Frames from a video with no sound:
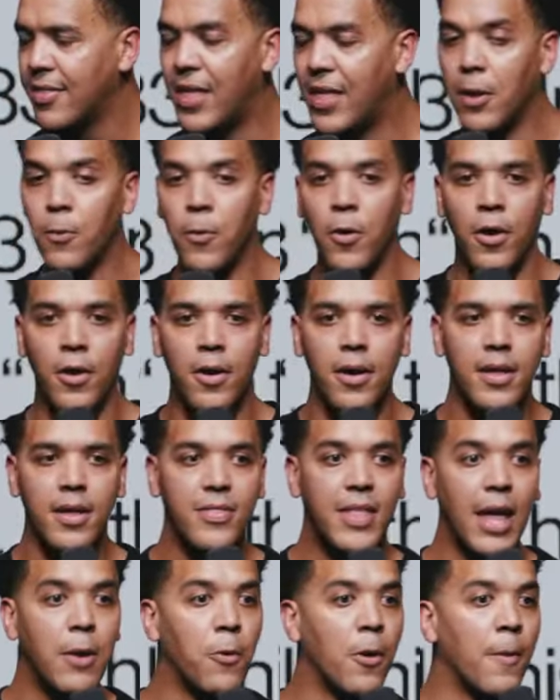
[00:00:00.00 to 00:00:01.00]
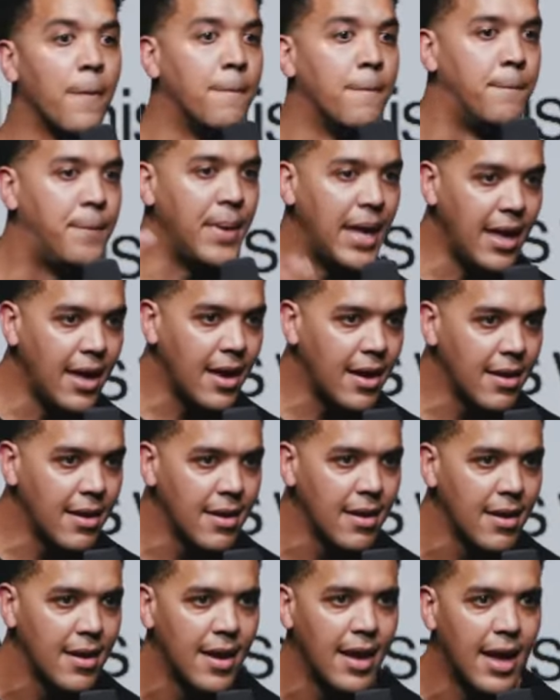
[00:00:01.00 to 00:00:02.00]
they were, they were
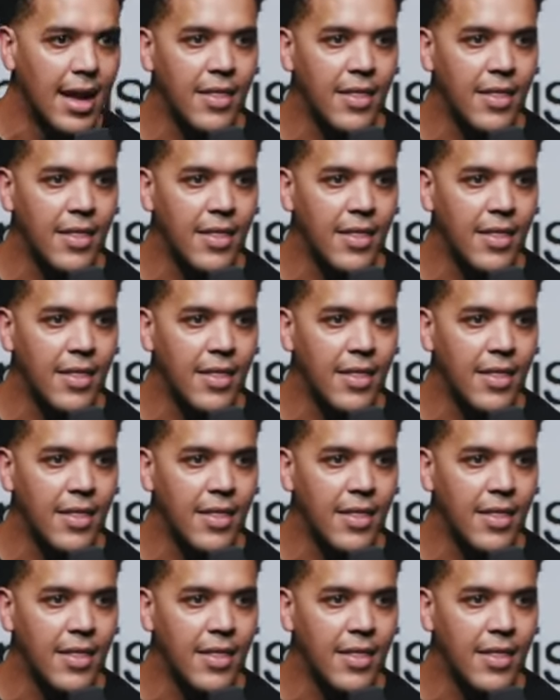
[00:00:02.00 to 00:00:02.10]
beaten,